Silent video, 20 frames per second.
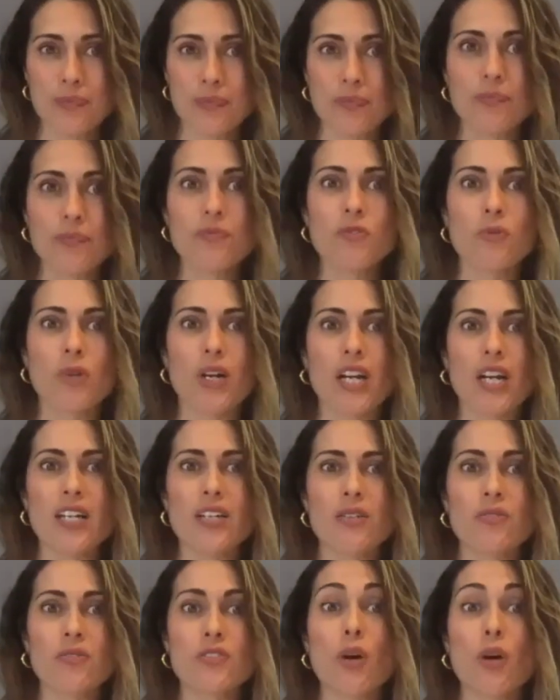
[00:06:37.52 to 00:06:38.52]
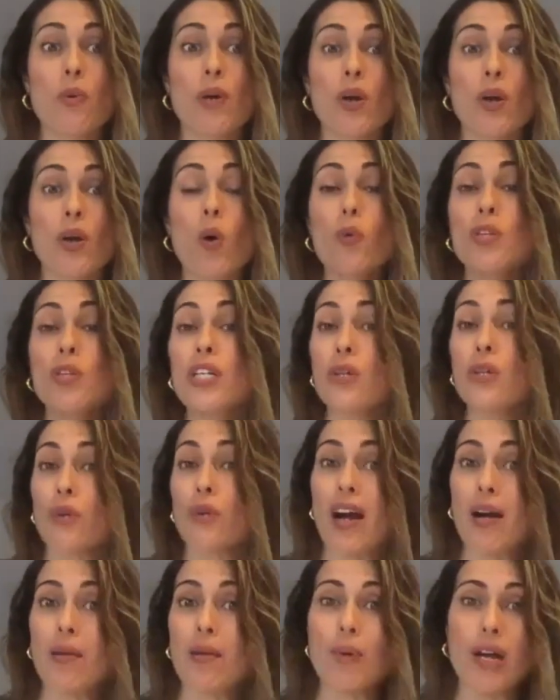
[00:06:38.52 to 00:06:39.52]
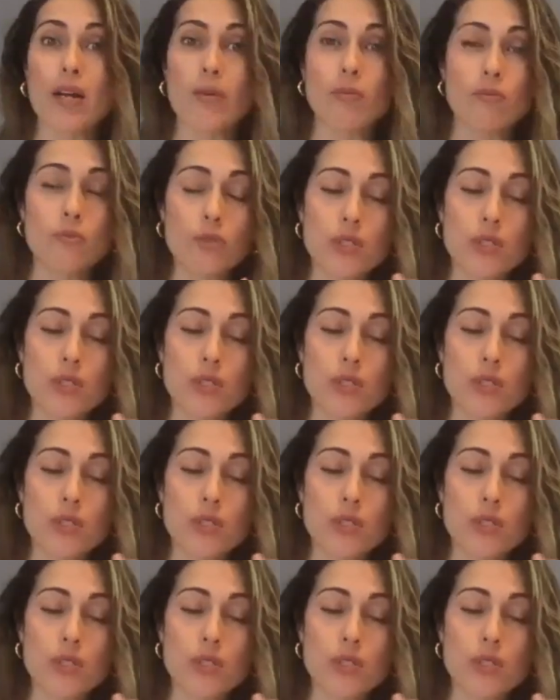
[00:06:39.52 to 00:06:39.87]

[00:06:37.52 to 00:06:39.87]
right, who's going, holy crap, I'm